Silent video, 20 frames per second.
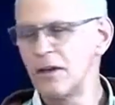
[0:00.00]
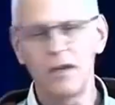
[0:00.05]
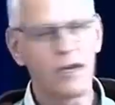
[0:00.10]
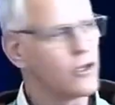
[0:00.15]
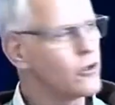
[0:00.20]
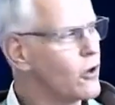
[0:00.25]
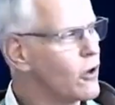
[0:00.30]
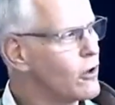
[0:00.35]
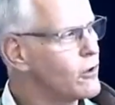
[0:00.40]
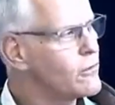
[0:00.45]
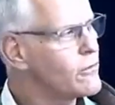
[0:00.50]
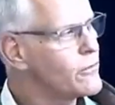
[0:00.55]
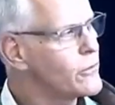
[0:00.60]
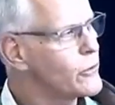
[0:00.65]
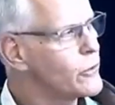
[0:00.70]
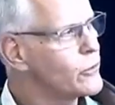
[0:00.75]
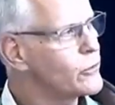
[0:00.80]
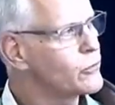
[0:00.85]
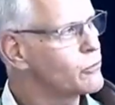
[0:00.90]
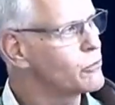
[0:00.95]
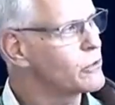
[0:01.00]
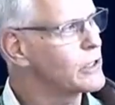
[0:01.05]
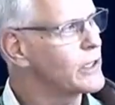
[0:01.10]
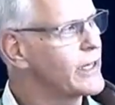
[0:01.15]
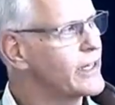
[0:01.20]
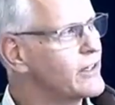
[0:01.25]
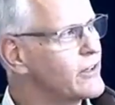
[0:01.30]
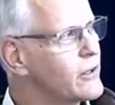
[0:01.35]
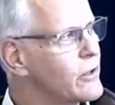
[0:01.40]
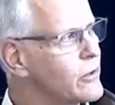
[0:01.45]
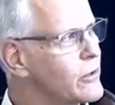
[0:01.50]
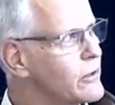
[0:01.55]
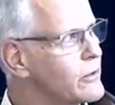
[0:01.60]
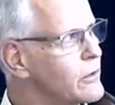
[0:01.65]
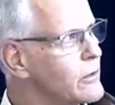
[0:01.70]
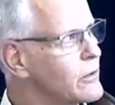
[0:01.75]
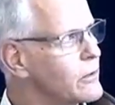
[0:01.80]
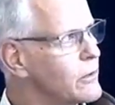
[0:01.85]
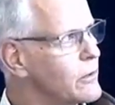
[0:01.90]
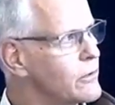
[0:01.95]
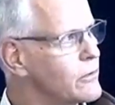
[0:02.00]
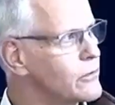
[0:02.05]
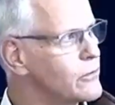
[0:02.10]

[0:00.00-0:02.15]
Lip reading: and all of those relate to the